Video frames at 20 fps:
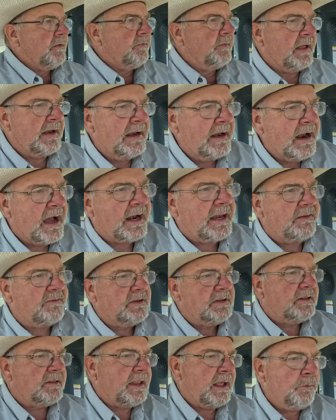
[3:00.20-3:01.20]
They did not
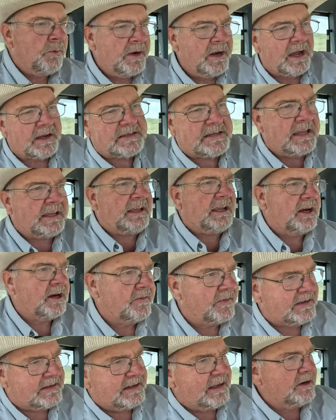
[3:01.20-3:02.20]
even, they would not take care
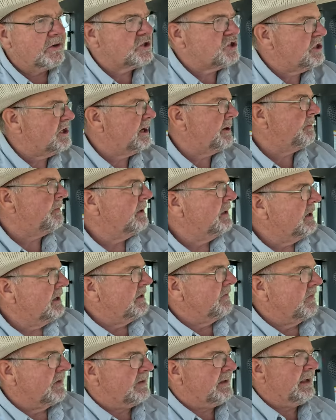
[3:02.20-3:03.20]
of the
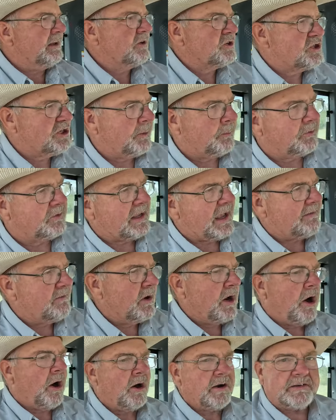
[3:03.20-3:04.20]
dealership. The dealership was
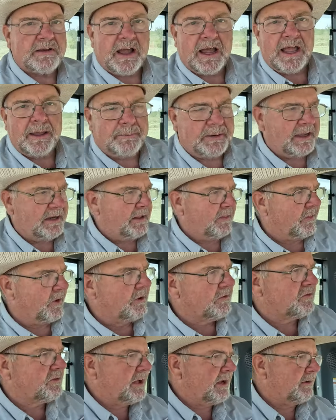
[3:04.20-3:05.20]
having a hard time getting
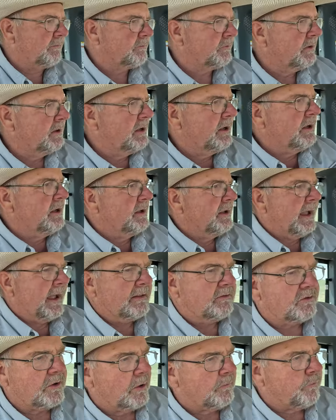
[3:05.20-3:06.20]
their stuff
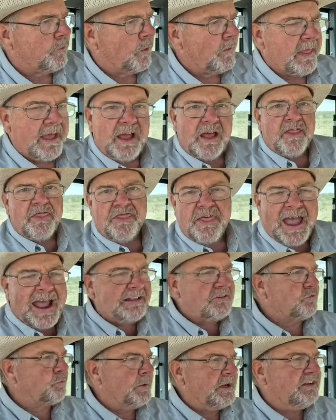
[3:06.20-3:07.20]
and so forth.
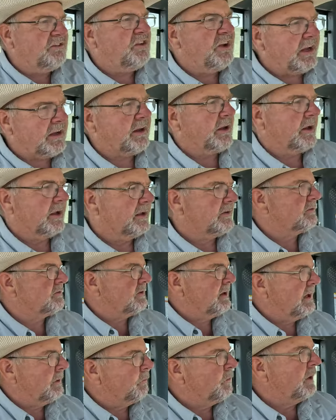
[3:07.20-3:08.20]
That's ridiculous.
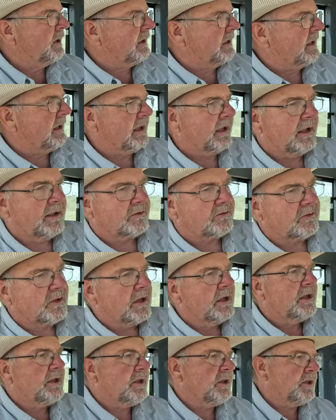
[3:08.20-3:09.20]
It really is.
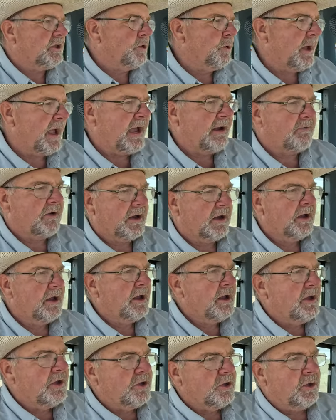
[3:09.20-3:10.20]
You have a,
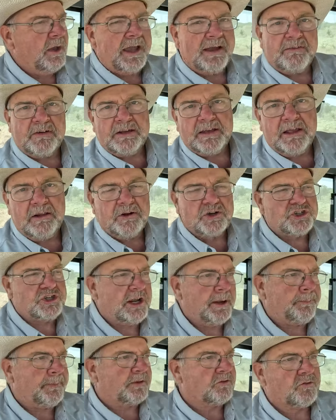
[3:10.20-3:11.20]
you have a
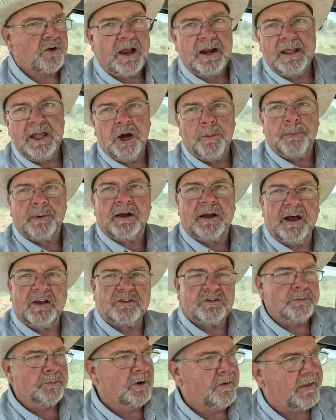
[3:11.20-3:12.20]
dealership that's trying to help a
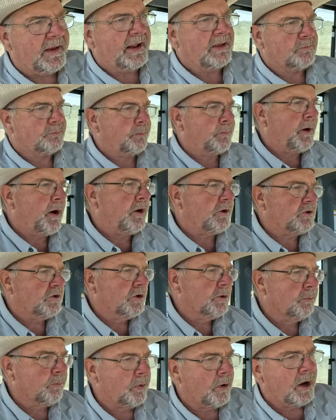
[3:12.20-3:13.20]
customer that has bought
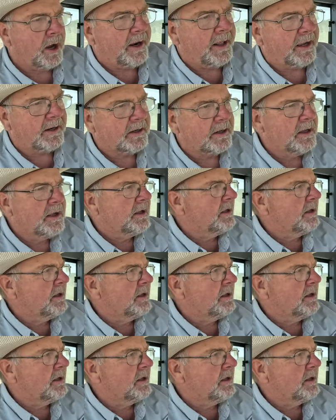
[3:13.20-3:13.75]
your product